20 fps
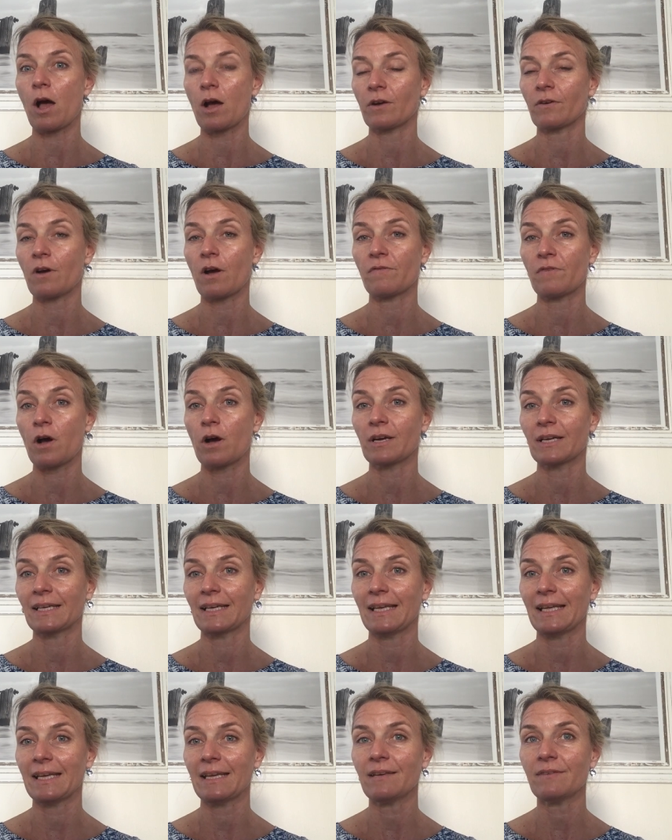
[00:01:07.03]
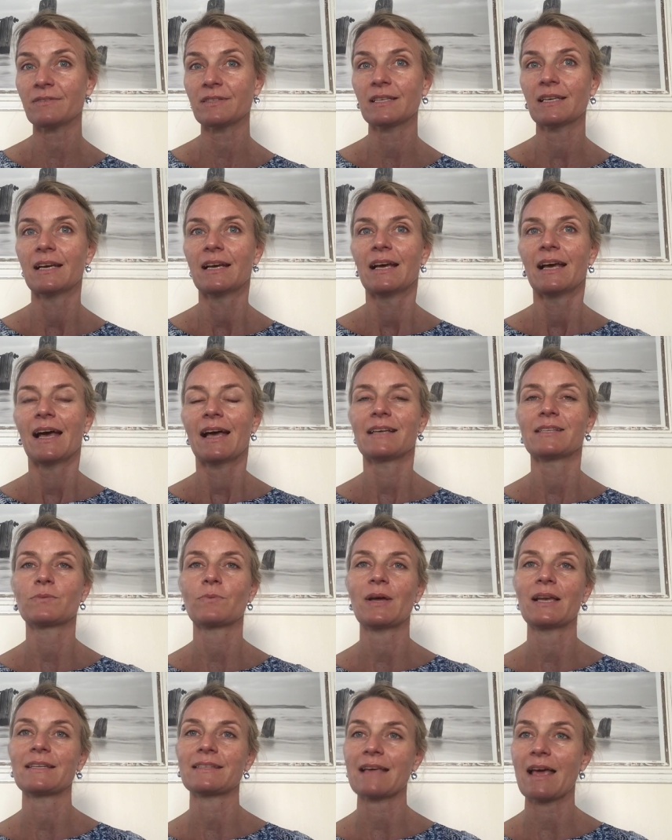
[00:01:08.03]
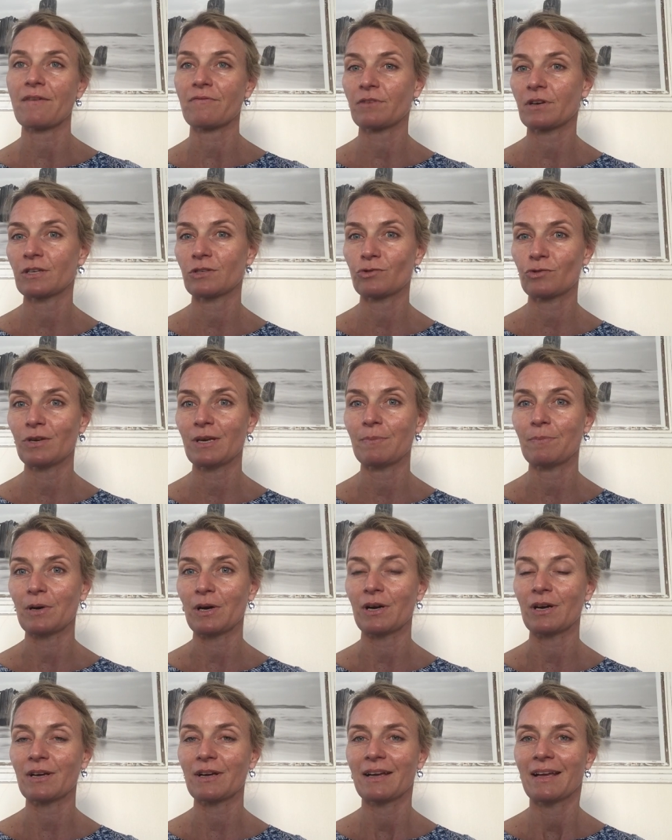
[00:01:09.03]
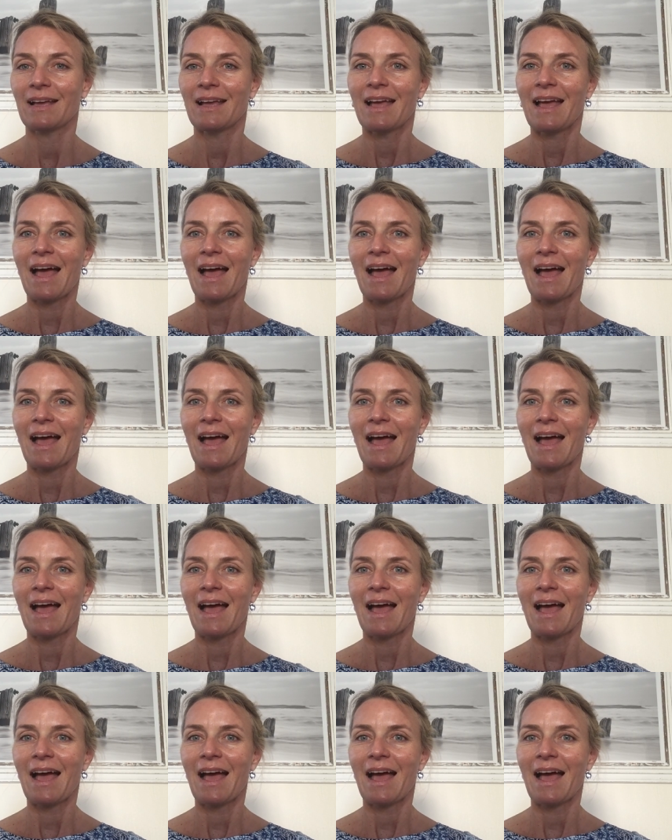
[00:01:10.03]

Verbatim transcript: of argan leaves as well as African tree bark.